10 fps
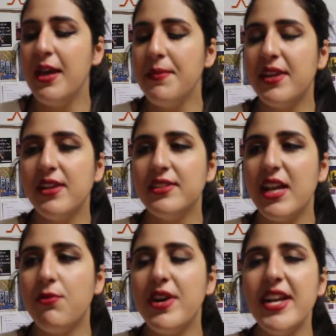Because
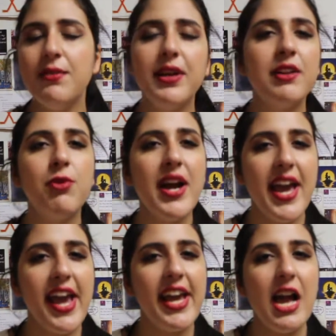when I read YA,